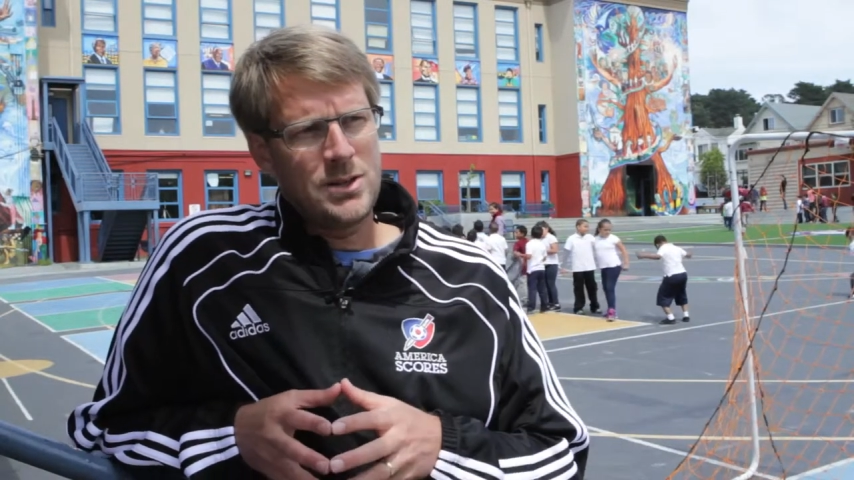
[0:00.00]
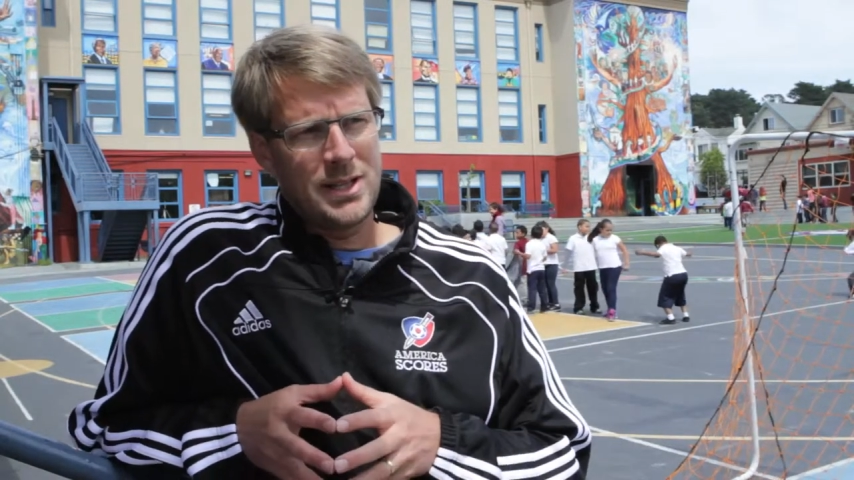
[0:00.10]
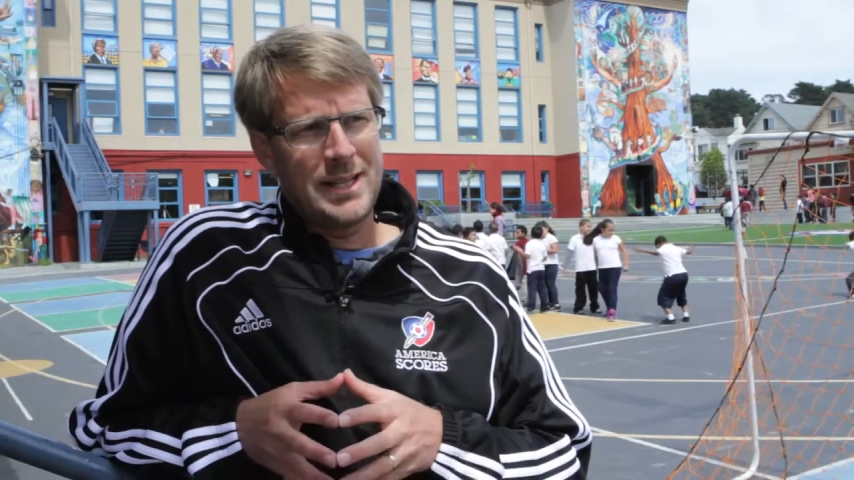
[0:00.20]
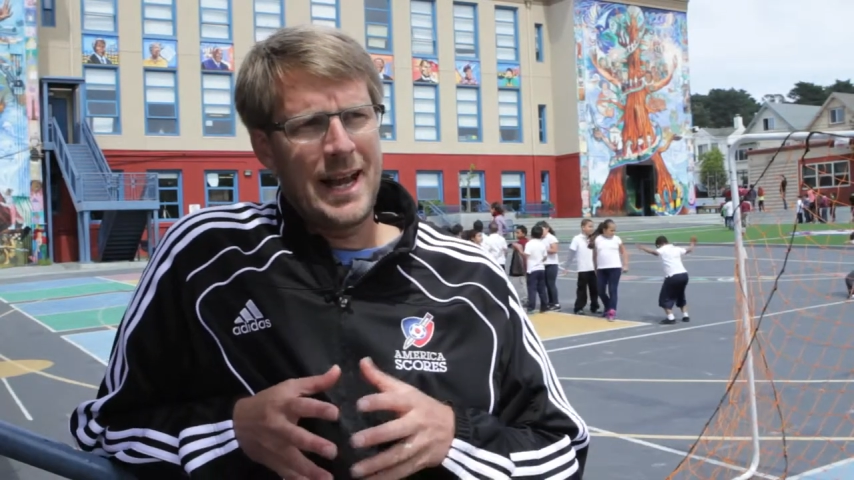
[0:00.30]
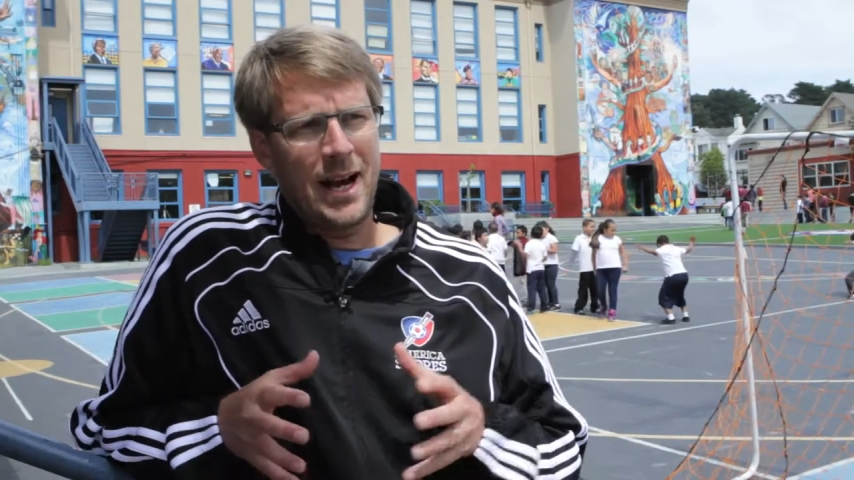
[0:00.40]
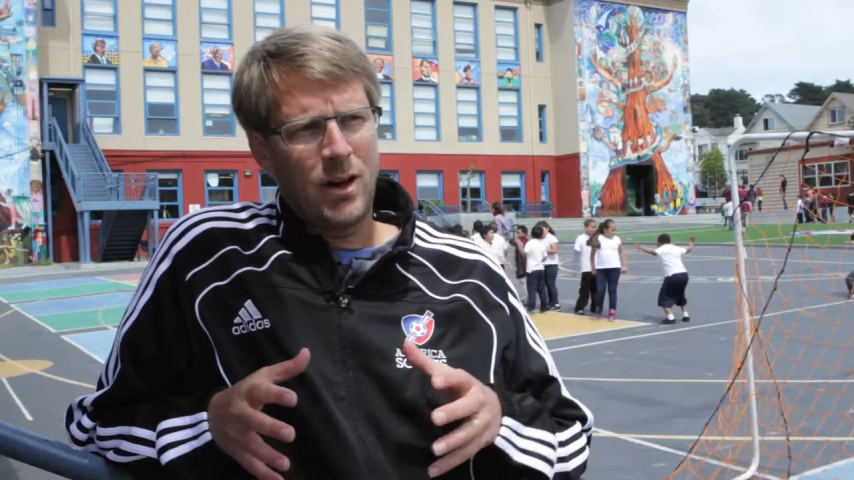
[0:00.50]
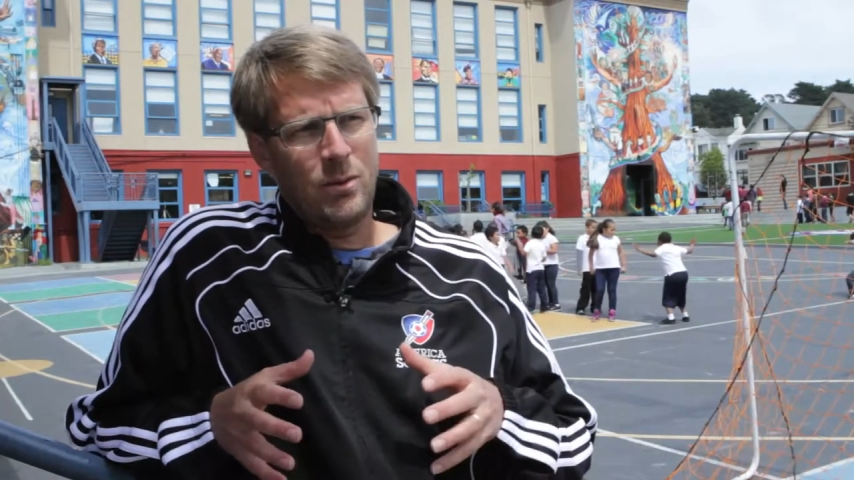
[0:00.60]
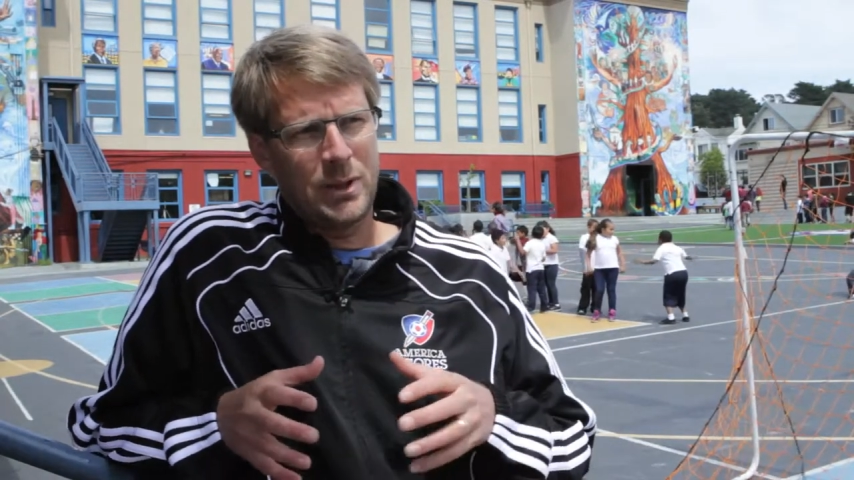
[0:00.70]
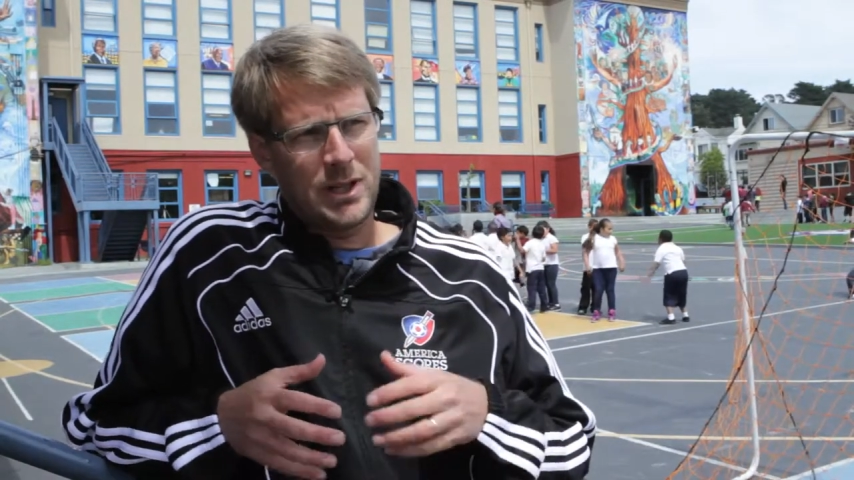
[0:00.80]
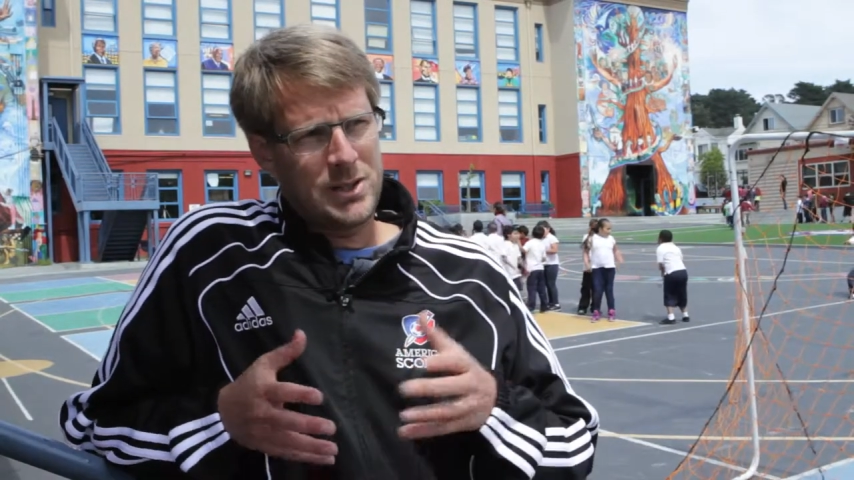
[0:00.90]
and now,
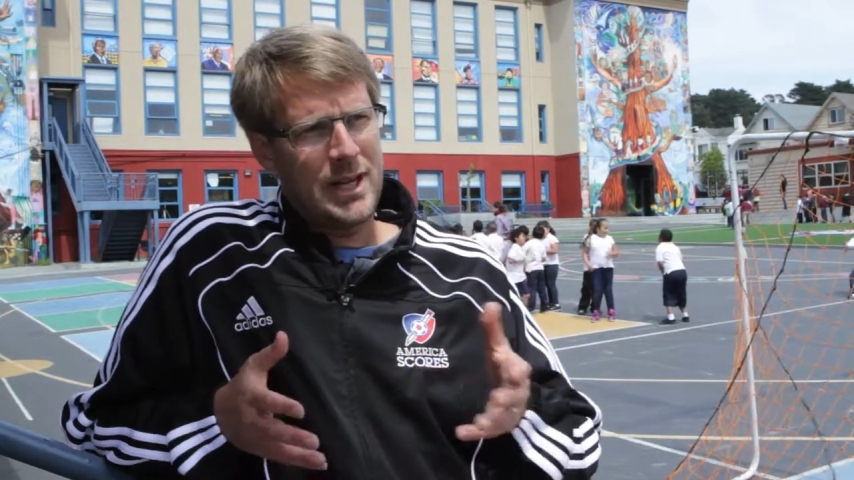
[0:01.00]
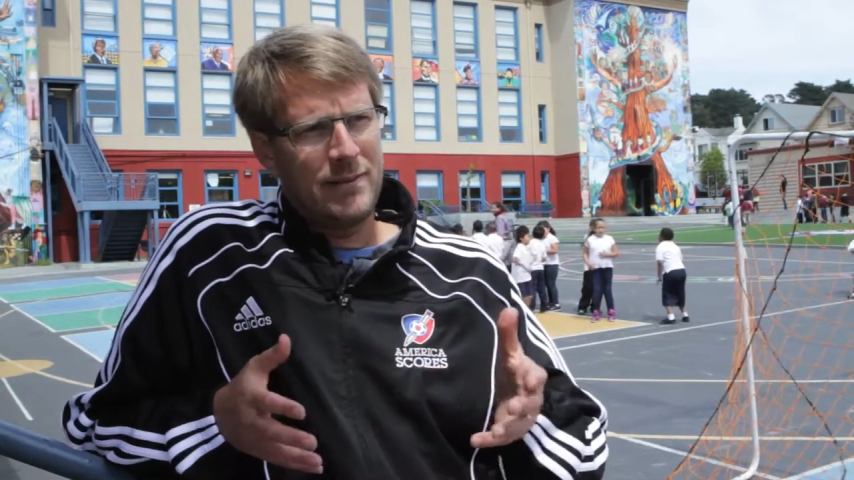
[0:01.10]
because of that